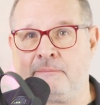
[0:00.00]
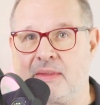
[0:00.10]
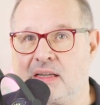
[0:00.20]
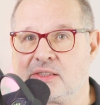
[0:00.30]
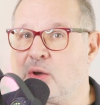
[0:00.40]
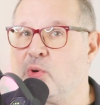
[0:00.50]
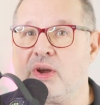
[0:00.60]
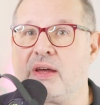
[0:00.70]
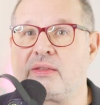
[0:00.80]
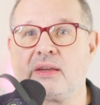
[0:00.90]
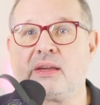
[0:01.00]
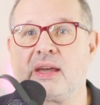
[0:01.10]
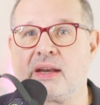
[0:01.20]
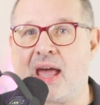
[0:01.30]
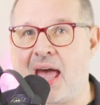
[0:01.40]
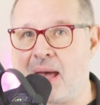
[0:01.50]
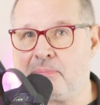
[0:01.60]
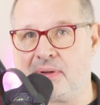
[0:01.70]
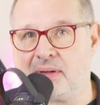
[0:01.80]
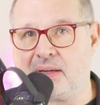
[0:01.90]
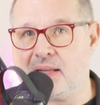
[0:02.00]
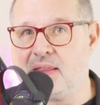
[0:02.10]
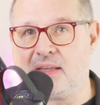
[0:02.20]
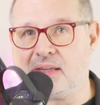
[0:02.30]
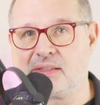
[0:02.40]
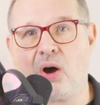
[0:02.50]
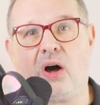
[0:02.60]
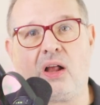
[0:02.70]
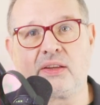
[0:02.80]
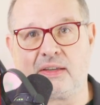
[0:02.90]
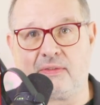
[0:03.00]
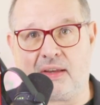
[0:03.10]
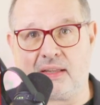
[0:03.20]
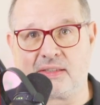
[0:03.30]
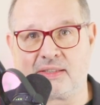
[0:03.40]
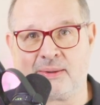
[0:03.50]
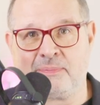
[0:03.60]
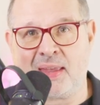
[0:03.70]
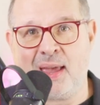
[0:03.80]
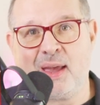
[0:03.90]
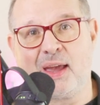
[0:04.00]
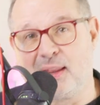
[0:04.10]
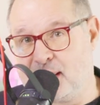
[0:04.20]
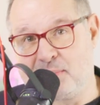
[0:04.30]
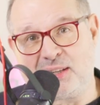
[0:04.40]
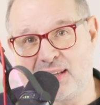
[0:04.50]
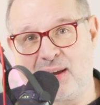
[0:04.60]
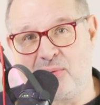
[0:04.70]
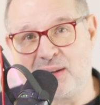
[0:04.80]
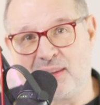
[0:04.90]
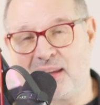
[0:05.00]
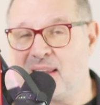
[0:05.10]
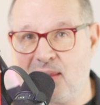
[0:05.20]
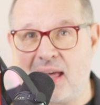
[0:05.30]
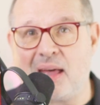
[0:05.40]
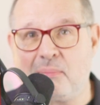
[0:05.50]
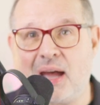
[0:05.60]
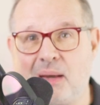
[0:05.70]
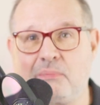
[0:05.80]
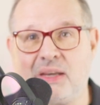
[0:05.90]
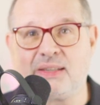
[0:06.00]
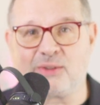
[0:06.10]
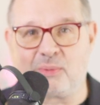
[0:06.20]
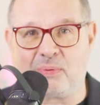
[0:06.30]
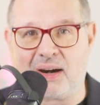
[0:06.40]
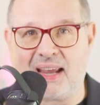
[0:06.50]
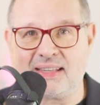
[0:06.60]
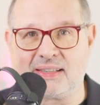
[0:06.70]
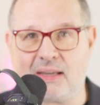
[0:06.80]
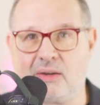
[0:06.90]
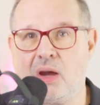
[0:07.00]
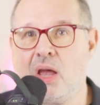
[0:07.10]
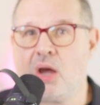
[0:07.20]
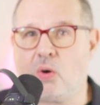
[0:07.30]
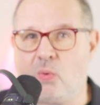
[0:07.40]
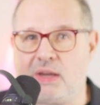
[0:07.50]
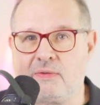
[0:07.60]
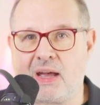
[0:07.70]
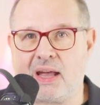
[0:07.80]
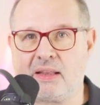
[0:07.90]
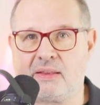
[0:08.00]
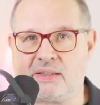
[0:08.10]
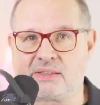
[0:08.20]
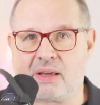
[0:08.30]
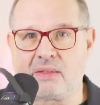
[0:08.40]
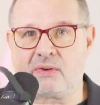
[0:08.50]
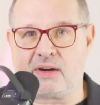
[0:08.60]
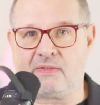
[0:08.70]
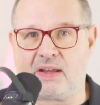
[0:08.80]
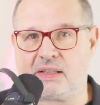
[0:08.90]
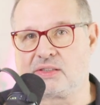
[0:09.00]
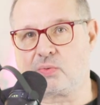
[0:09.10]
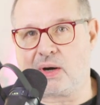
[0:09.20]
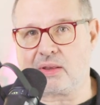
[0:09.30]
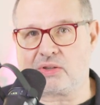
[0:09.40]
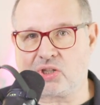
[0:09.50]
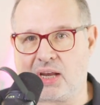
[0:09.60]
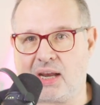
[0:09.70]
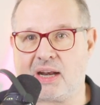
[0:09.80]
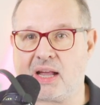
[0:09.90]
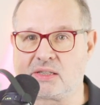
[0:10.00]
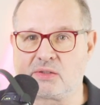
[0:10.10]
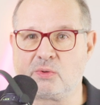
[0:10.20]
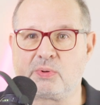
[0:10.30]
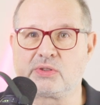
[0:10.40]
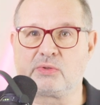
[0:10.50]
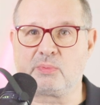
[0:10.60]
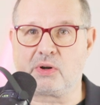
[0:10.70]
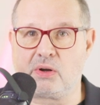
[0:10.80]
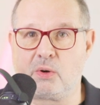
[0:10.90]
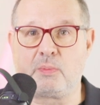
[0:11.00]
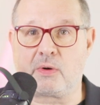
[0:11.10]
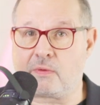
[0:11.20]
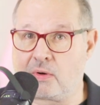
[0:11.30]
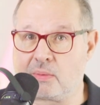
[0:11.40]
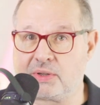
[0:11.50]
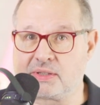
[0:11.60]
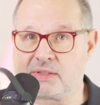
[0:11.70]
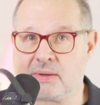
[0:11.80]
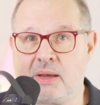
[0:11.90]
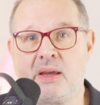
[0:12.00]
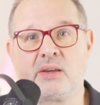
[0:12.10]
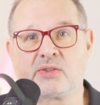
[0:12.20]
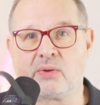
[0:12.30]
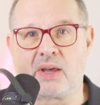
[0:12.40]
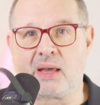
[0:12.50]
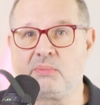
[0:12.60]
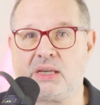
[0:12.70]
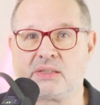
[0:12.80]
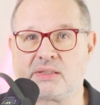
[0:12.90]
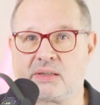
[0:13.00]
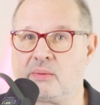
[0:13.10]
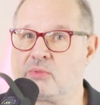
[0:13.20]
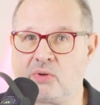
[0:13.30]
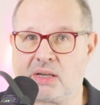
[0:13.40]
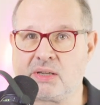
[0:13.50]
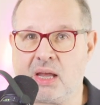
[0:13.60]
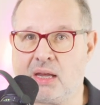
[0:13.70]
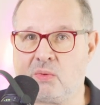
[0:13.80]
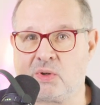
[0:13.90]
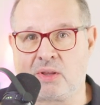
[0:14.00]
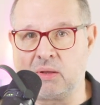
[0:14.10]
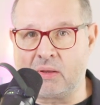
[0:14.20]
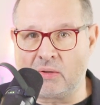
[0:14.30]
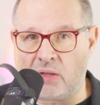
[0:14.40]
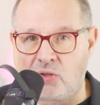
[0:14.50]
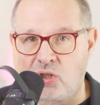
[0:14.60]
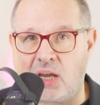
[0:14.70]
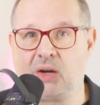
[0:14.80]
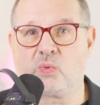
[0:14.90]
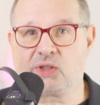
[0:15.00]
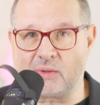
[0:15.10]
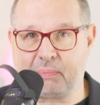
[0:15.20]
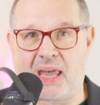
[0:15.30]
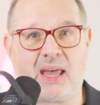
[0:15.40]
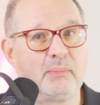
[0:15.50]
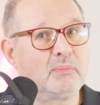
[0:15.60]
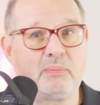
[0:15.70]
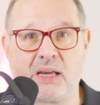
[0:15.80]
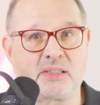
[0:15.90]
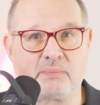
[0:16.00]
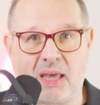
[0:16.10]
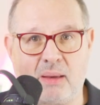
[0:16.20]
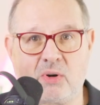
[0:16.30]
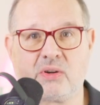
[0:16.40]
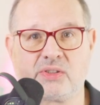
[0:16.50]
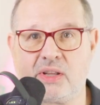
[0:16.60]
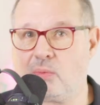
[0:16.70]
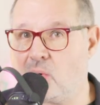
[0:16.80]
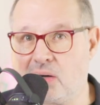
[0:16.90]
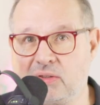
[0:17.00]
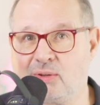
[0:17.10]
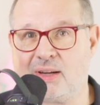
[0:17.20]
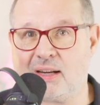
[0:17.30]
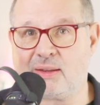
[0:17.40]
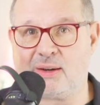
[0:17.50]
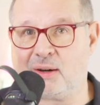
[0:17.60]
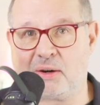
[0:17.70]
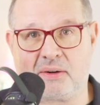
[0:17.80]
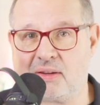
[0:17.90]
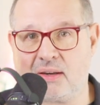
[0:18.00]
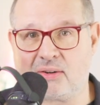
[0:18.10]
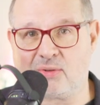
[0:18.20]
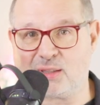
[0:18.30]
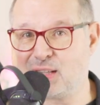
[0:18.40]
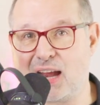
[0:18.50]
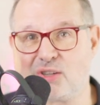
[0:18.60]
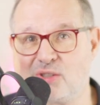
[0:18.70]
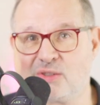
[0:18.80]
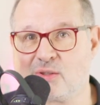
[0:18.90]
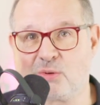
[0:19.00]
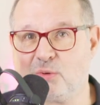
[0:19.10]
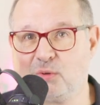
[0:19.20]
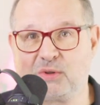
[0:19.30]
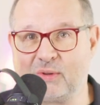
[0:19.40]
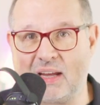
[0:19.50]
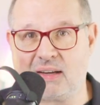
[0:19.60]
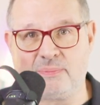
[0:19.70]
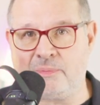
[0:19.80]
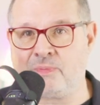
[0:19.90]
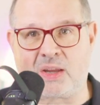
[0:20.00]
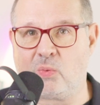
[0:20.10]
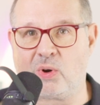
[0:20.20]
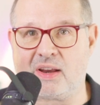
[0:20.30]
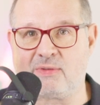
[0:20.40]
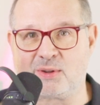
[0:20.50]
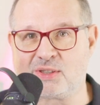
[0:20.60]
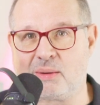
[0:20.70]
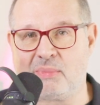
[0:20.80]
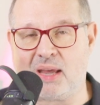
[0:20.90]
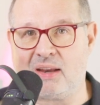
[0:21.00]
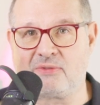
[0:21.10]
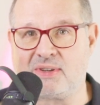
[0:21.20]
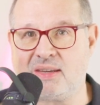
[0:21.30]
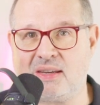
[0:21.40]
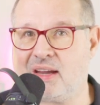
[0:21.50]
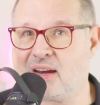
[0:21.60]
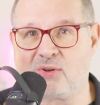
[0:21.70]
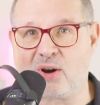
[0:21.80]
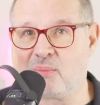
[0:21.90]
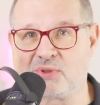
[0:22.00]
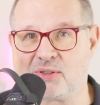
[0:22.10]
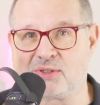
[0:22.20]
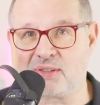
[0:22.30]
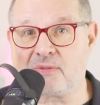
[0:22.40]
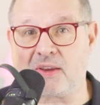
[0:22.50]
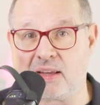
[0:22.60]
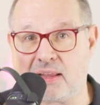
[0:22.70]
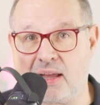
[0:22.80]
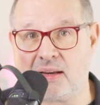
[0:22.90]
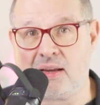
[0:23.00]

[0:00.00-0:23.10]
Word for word: So nothing can happen in these halt events. And let me say one thing, and that might be surprising. We've had these other events where the chain had super, super low performance. So that means some trans it, the, the, the chain was spammed by spammers that wanted to get their, their transactions through to get whatever, some N F T airdrops or stuff like that.